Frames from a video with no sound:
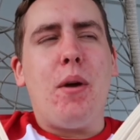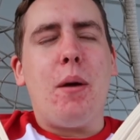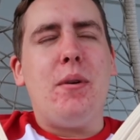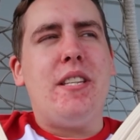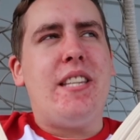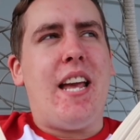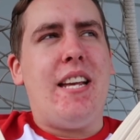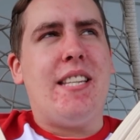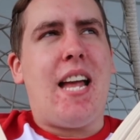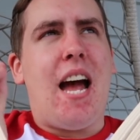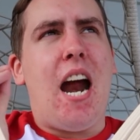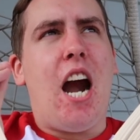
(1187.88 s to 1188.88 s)
what I would say is
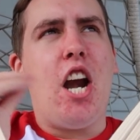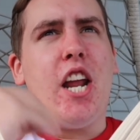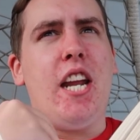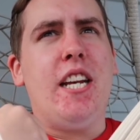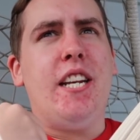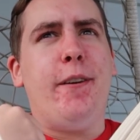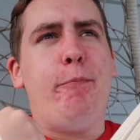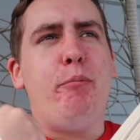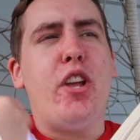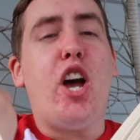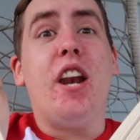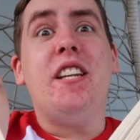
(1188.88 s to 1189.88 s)
that Hardin
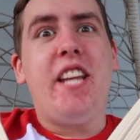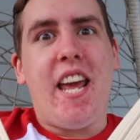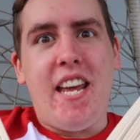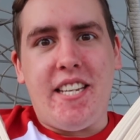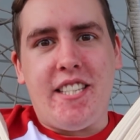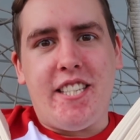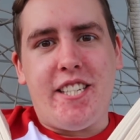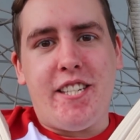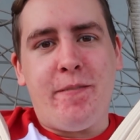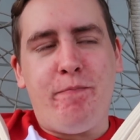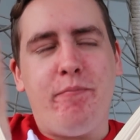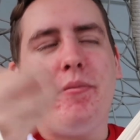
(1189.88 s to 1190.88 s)
got a taste
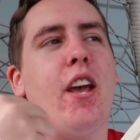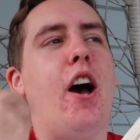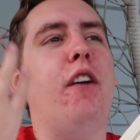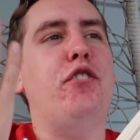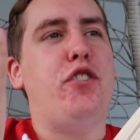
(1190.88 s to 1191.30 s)
of